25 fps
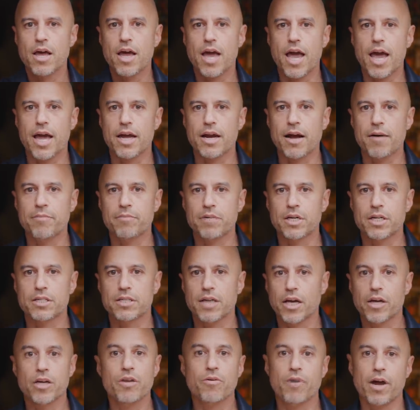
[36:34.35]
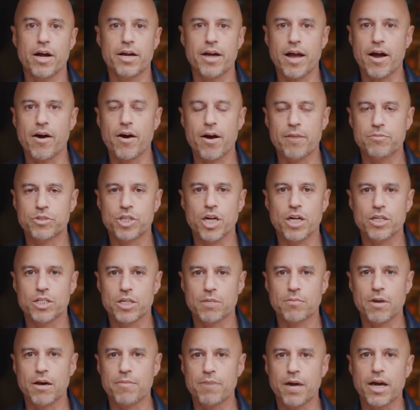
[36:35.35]
And I'm going to tell you right now, I'm
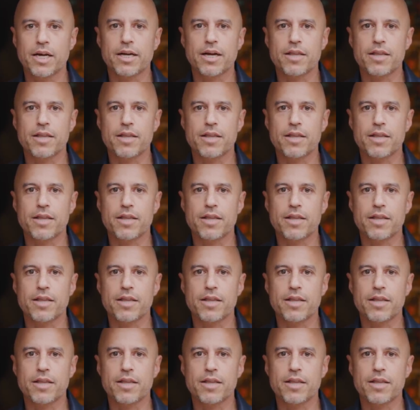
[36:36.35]
changing my mind.